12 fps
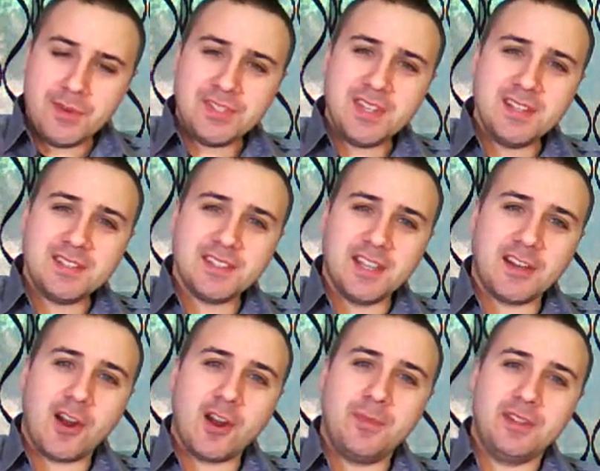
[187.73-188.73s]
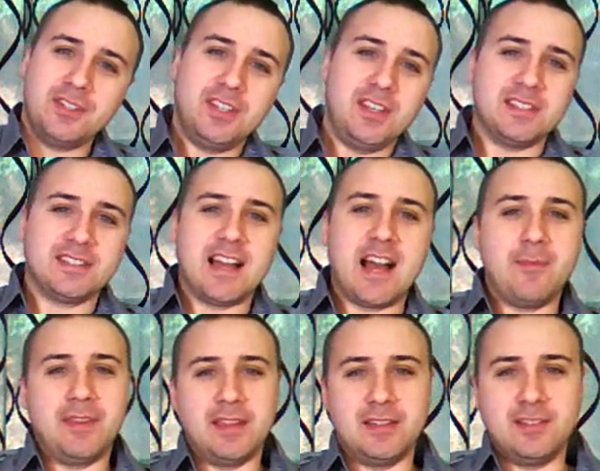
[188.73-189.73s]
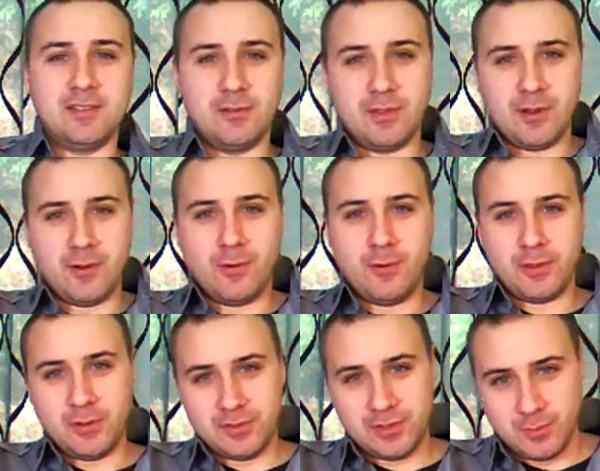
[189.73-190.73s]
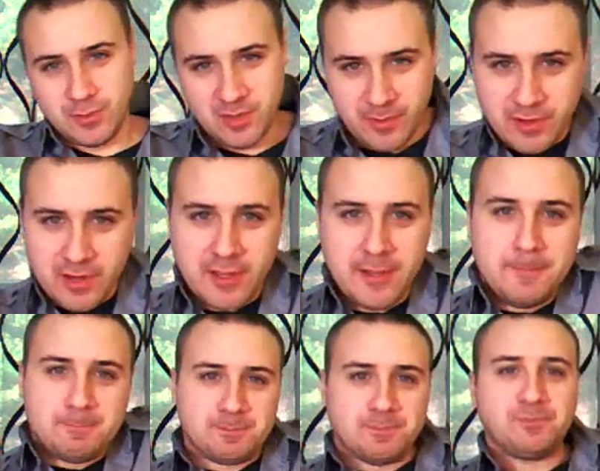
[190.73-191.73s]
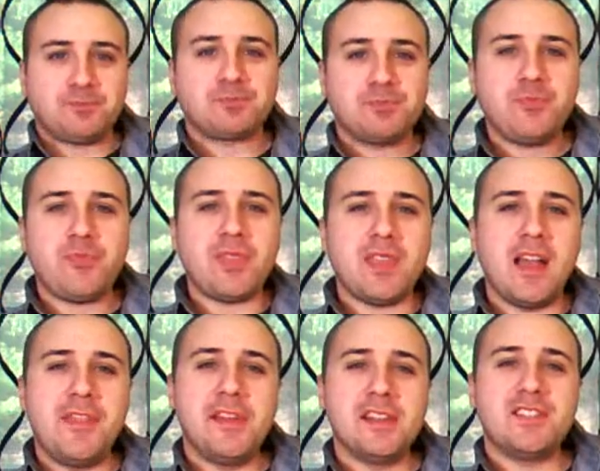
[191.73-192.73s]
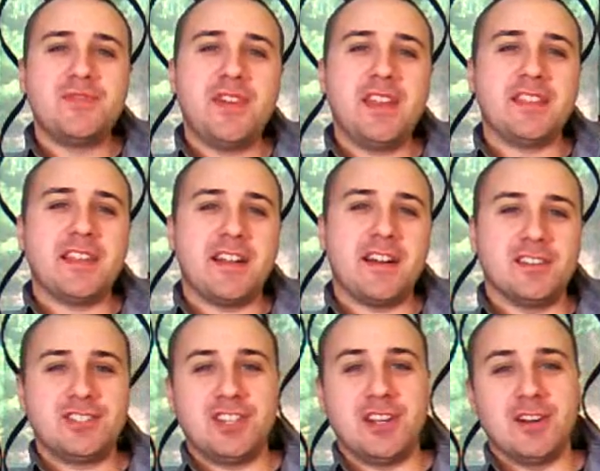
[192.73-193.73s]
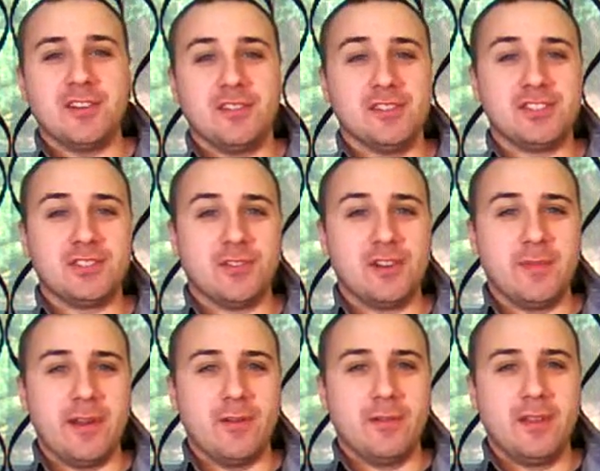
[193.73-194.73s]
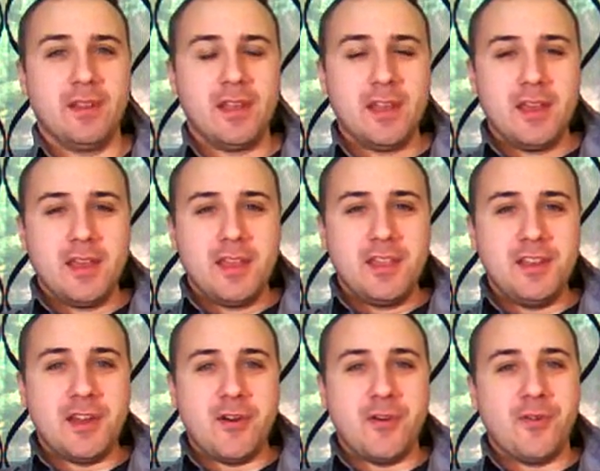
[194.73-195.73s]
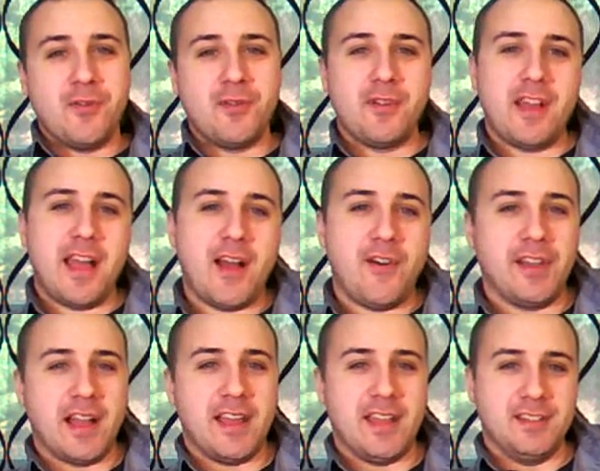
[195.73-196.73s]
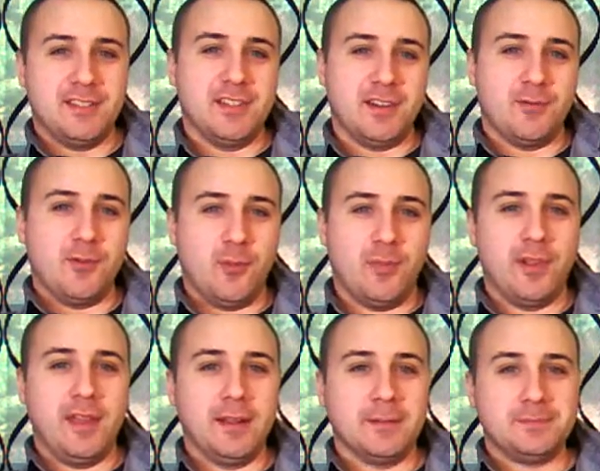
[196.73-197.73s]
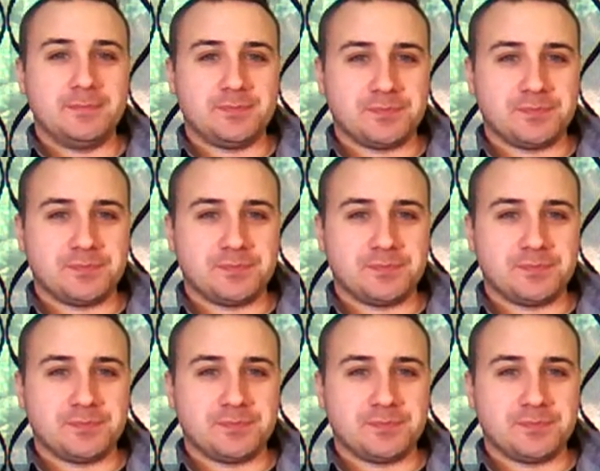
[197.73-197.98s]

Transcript: But since RPGs got me into the whole YouTube community, I think it's fitting that I'll share a little story about, how I got into role-playing.